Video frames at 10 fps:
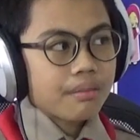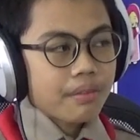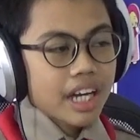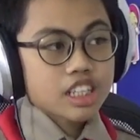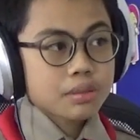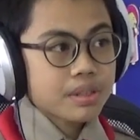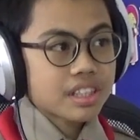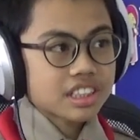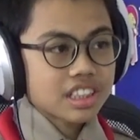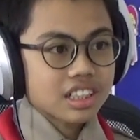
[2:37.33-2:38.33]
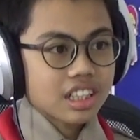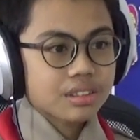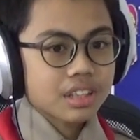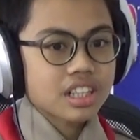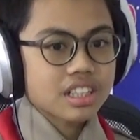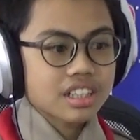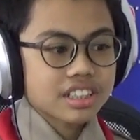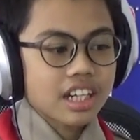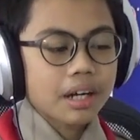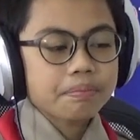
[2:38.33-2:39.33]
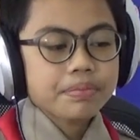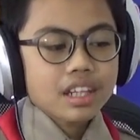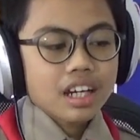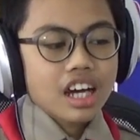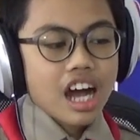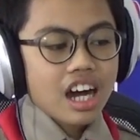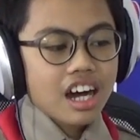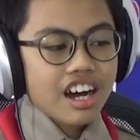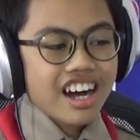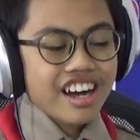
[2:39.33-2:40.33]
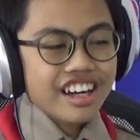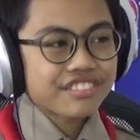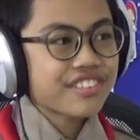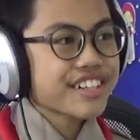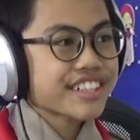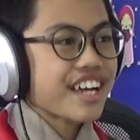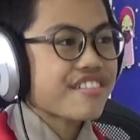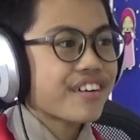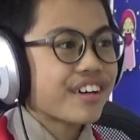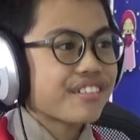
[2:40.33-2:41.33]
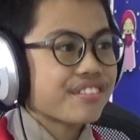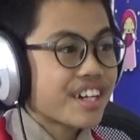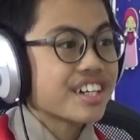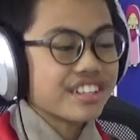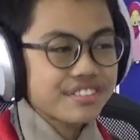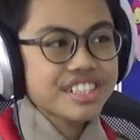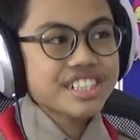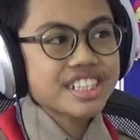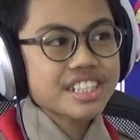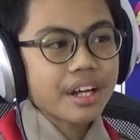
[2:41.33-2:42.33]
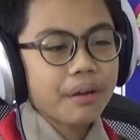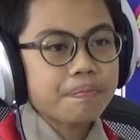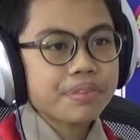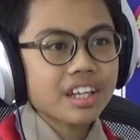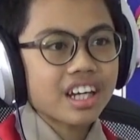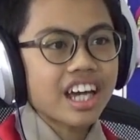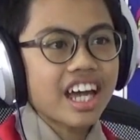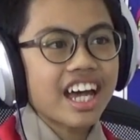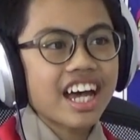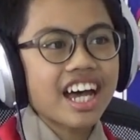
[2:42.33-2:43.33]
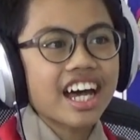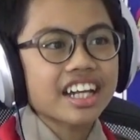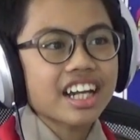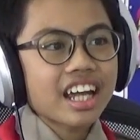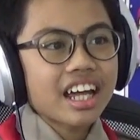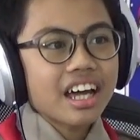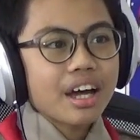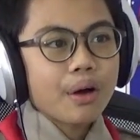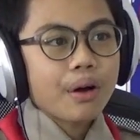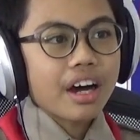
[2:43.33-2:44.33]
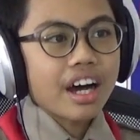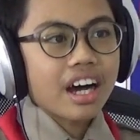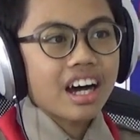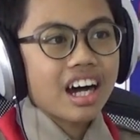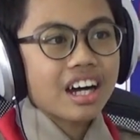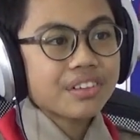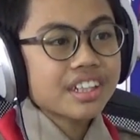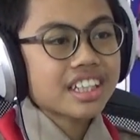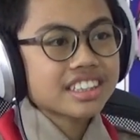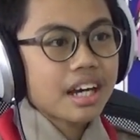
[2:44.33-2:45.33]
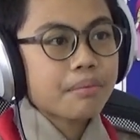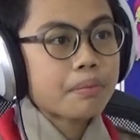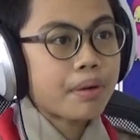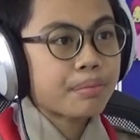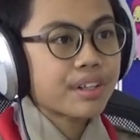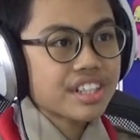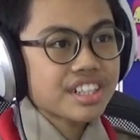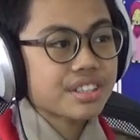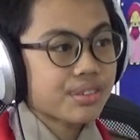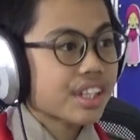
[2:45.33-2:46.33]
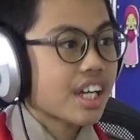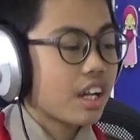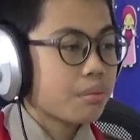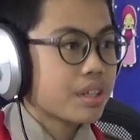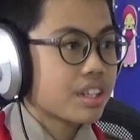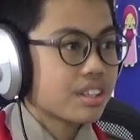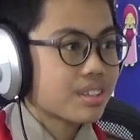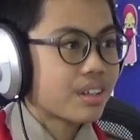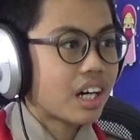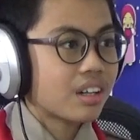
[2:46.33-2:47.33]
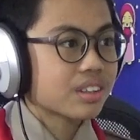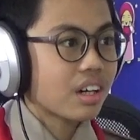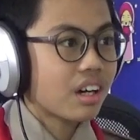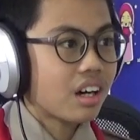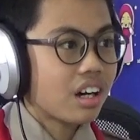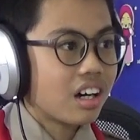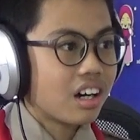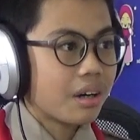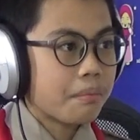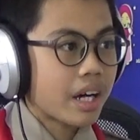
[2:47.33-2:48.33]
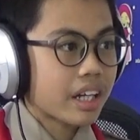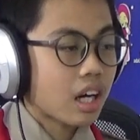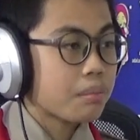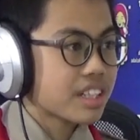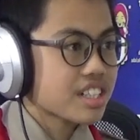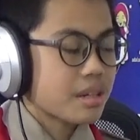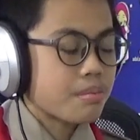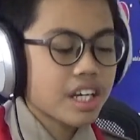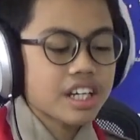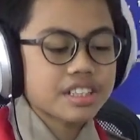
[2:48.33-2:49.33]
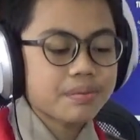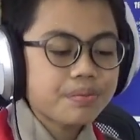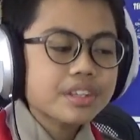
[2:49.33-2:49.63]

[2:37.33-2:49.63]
my experience in education is that at first I felt very nervous, and I realized that my preparations really helped me throughout my competition, because